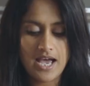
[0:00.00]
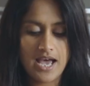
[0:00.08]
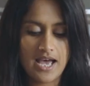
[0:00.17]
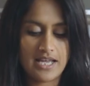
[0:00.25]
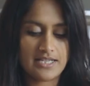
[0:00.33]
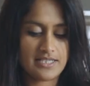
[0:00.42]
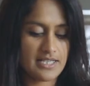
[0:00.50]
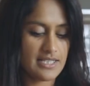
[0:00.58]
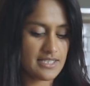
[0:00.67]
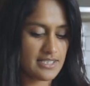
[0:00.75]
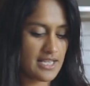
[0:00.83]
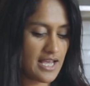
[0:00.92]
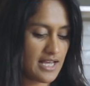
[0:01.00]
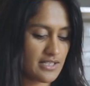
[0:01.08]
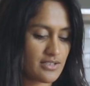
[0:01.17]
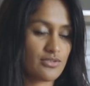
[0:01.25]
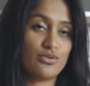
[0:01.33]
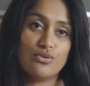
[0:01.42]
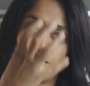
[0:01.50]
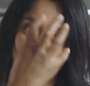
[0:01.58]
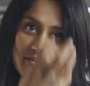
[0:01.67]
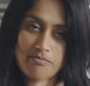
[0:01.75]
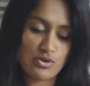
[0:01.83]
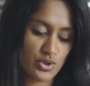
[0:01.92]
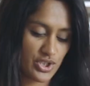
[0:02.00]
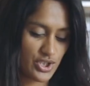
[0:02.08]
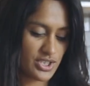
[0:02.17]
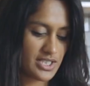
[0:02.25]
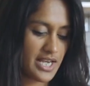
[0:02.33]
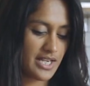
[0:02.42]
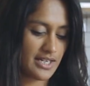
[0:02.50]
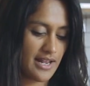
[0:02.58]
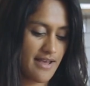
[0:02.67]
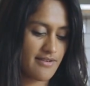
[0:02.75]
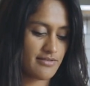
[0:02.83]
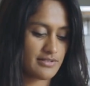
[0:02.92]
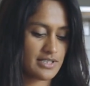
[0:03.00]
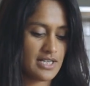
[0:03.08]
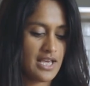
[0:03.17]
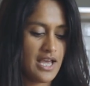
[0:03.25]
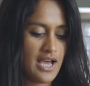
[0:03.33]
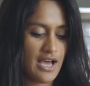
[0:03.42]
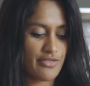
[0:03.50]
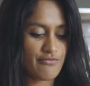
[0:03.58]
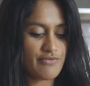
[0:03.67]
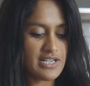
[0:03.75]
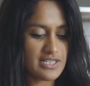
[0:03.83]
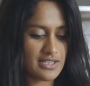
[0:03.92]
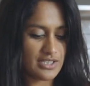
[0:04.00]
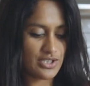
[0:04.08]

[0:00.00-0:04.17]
and it's had all of the moisture taken out. And the reason that